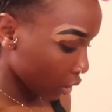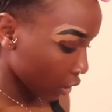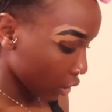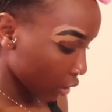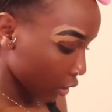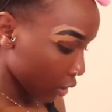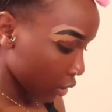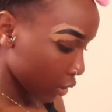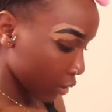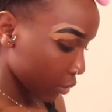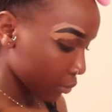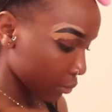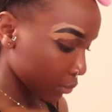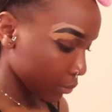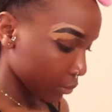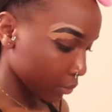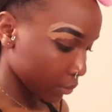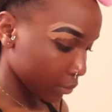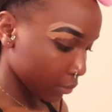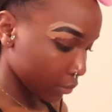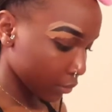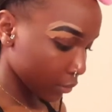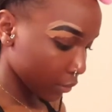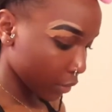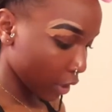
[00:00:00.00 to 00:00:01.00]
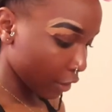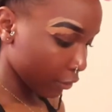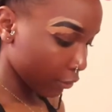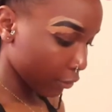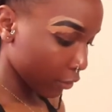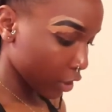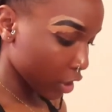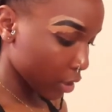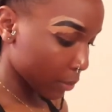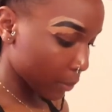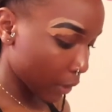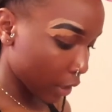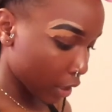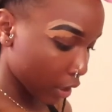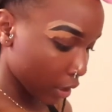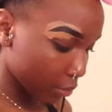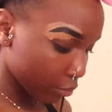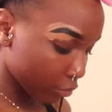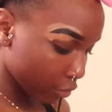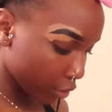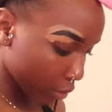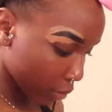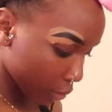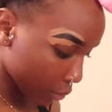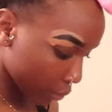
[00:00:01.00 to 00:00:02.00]
I'm saying? I finished my
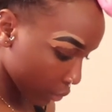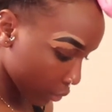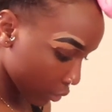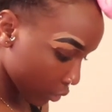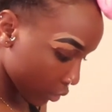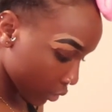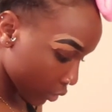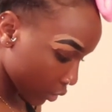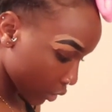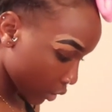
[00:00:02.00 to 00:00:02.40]
eyebrows.